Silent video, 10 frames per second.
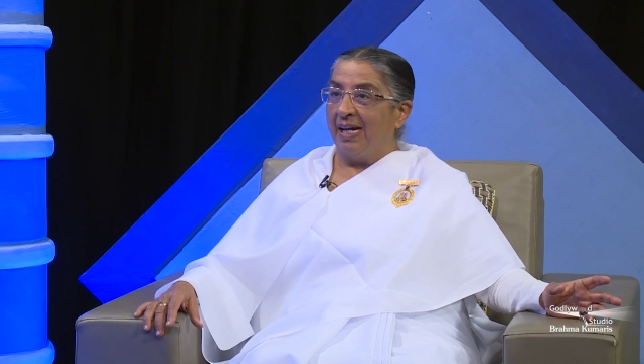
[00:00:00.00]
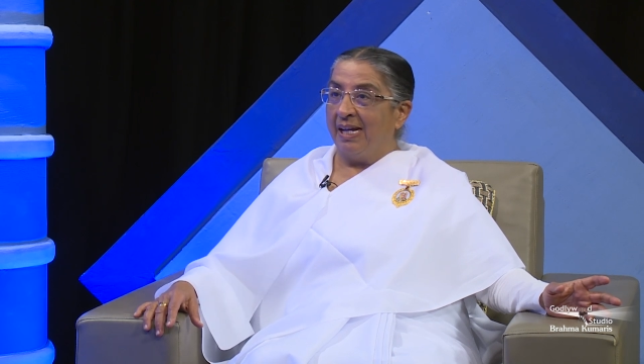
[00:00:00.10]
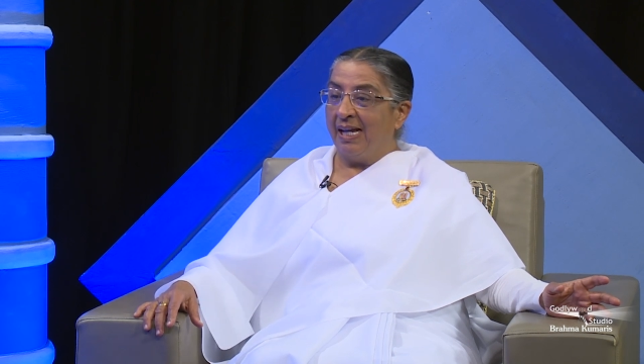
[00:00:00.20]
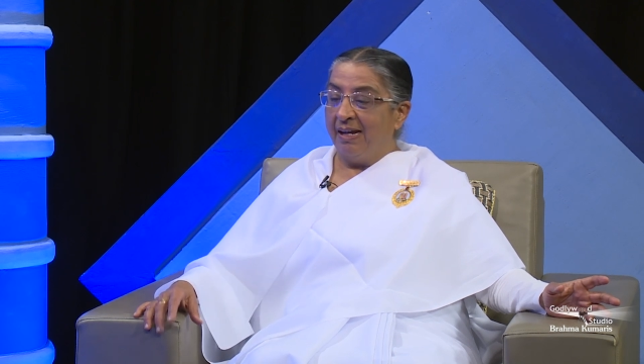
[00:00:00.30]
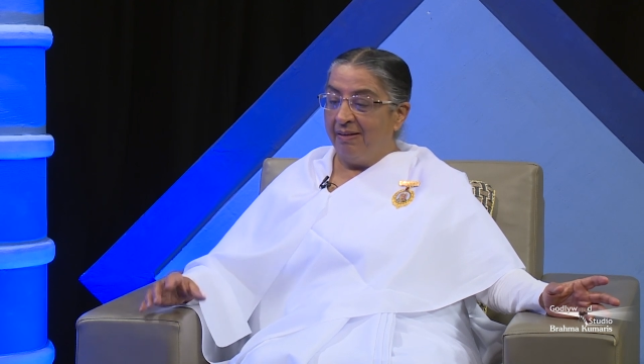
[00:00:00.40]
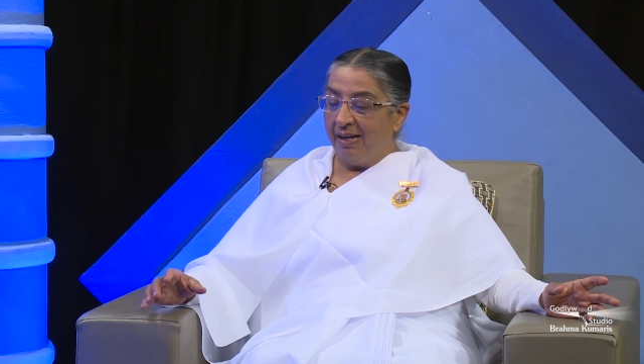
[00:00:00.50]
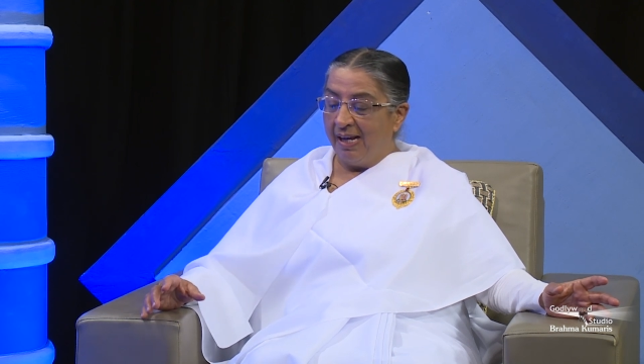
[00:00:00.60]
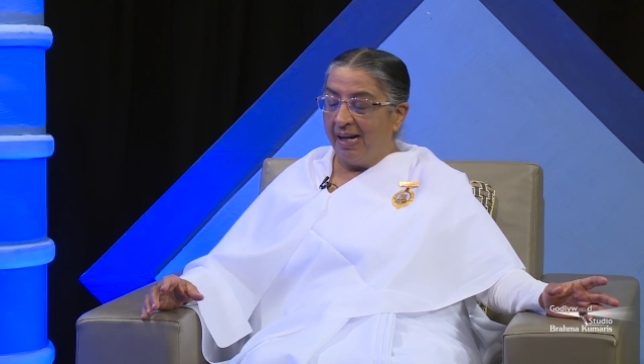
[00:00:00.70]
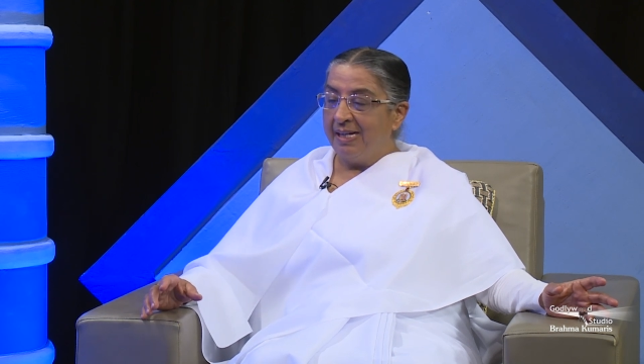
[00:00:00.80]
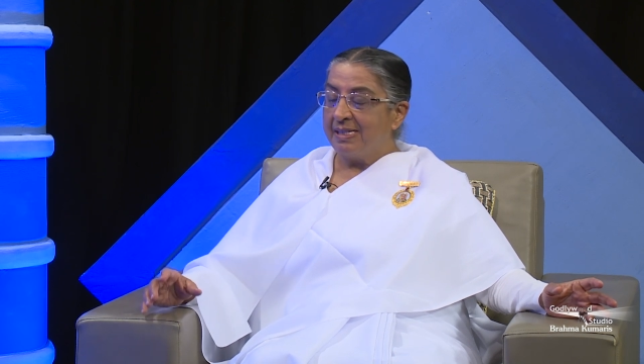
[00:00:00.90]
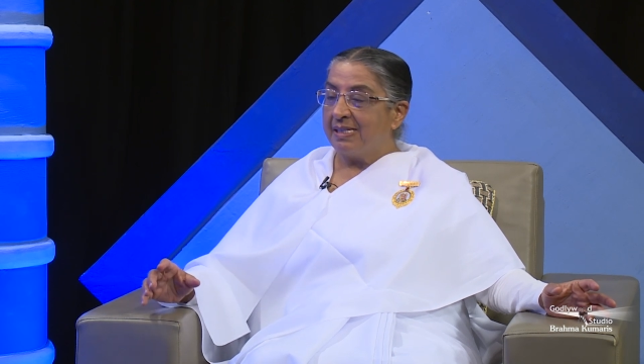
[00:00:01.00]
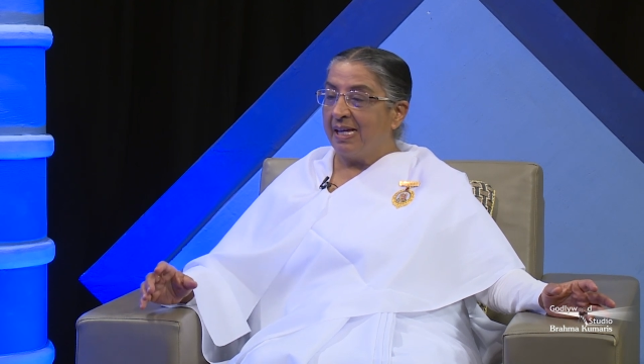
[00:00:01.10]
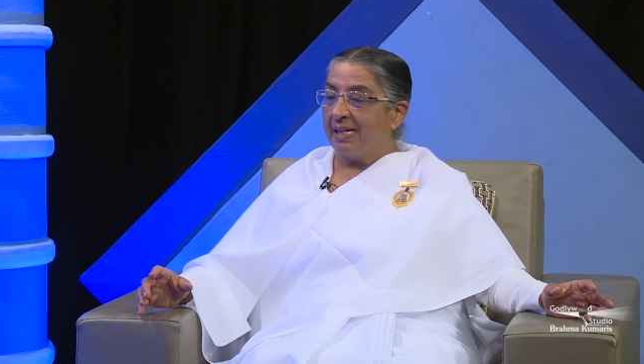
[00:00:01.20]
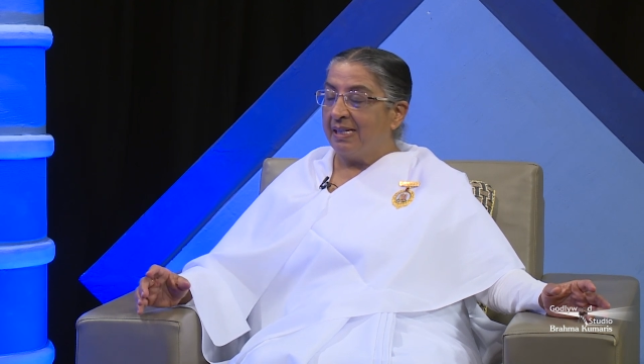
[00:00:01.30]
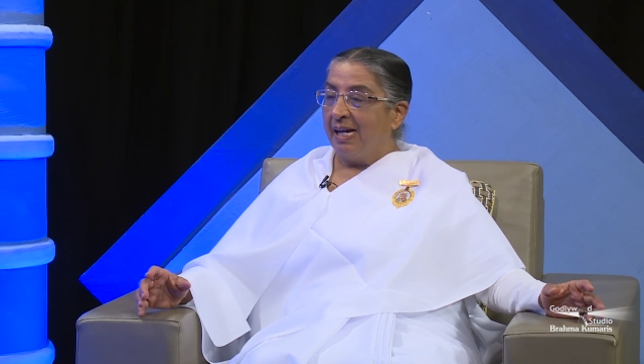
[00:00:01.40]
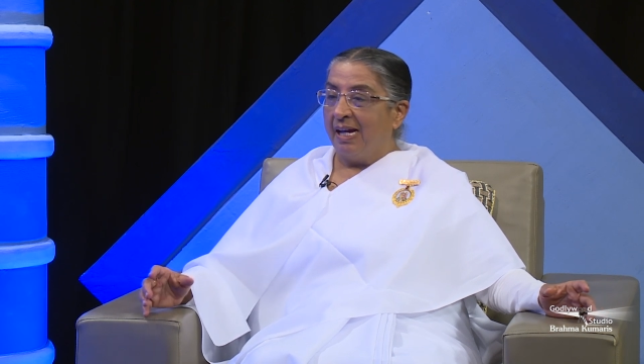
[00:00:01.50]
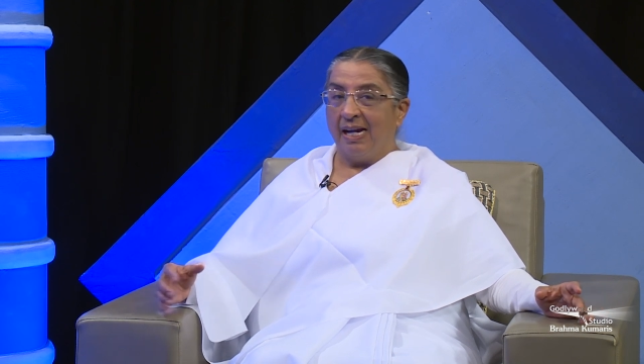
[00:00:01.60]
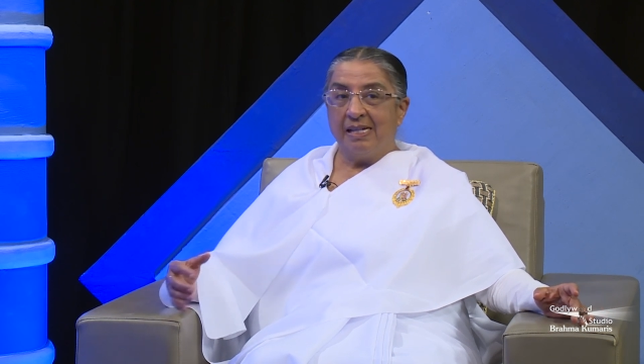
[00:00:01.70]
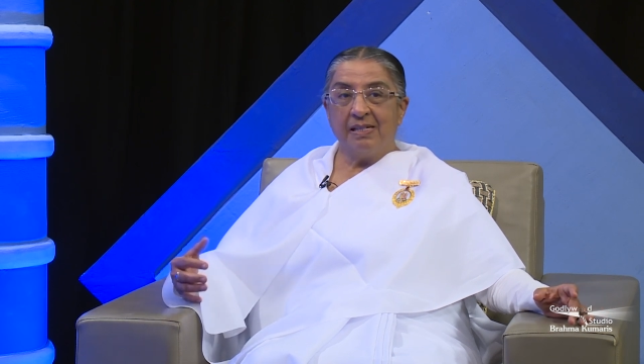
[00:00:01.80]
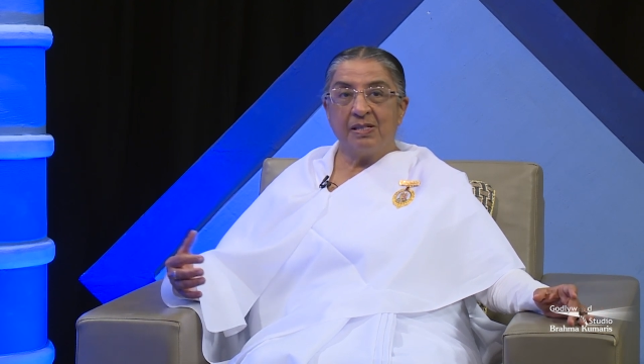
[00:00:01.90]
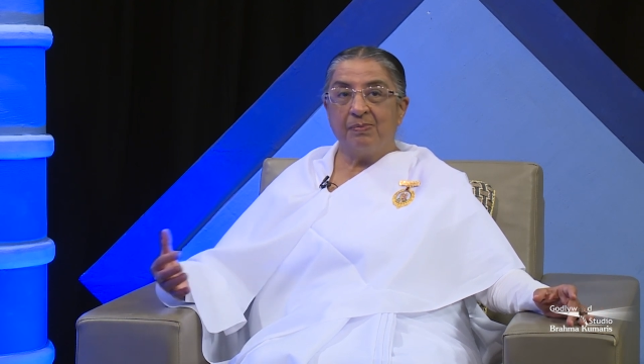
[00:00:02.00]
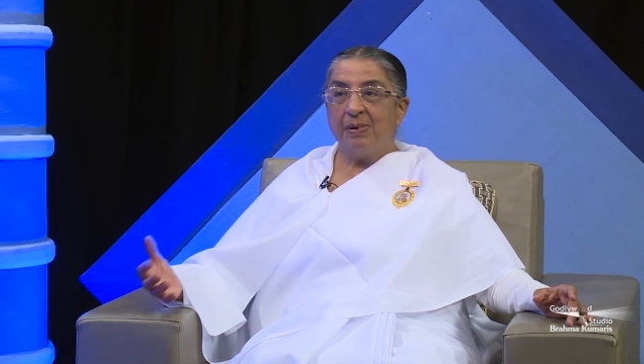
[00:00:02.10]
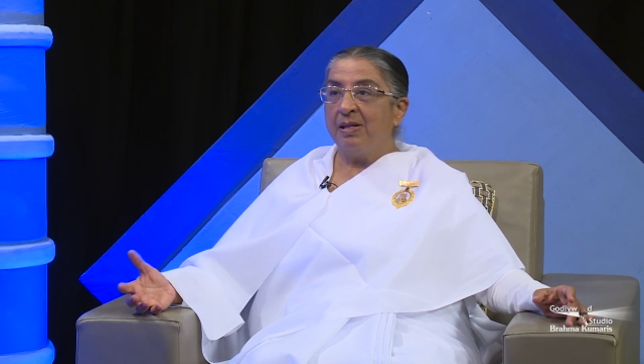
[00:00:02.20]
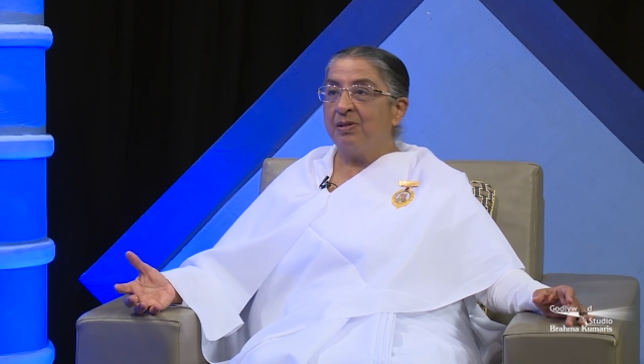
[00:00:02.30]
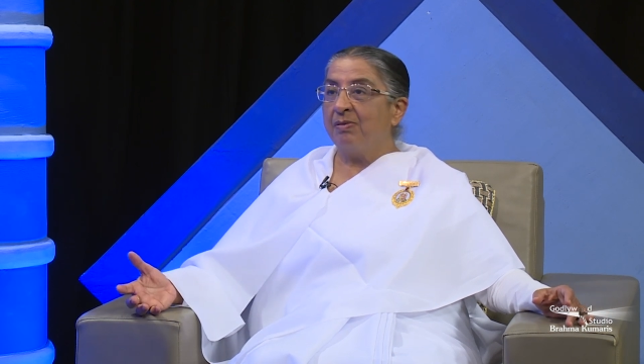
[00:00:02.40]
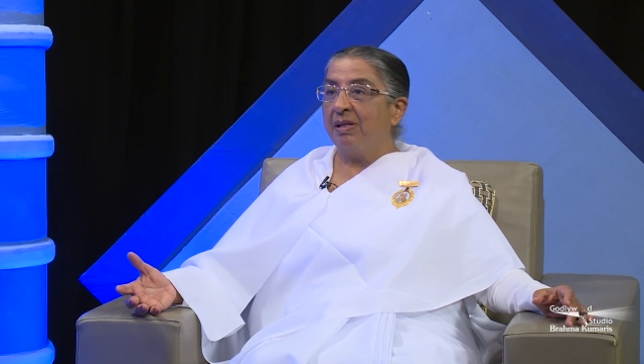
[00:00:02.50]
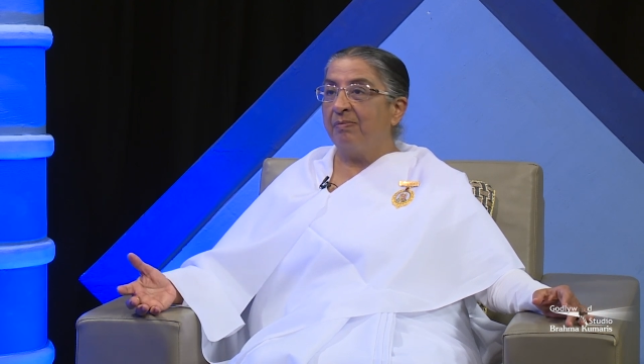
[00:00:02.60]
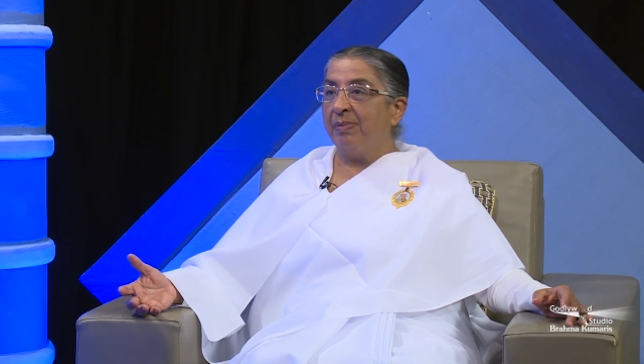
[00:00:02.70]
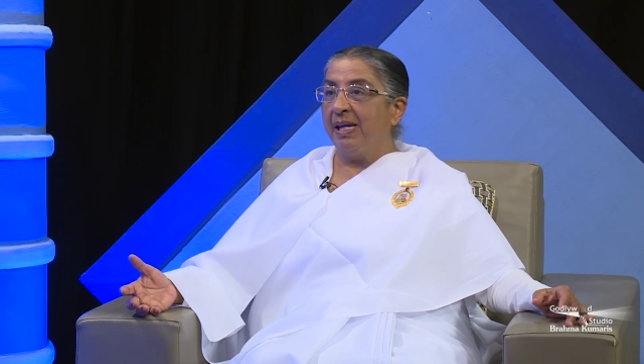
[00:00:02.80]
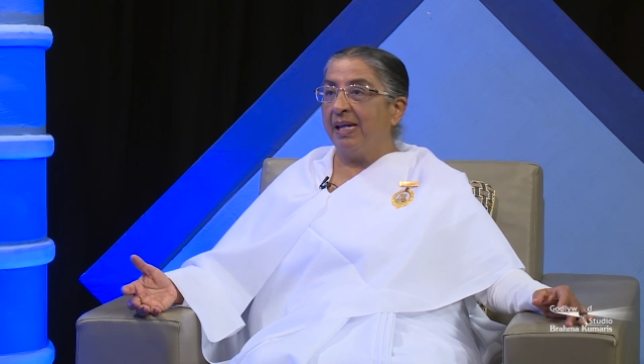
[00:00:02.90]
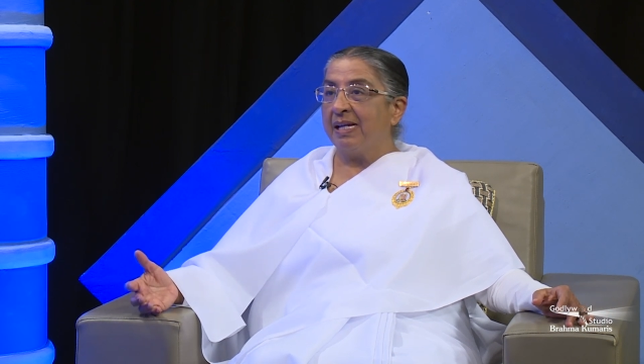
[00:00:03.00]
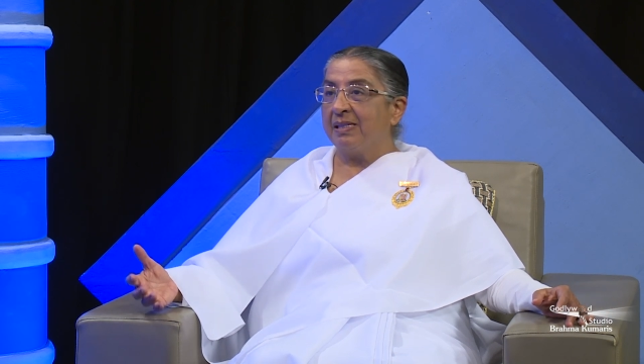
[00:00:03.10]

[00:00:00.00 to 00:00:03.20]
and I realized that as a spiritual being,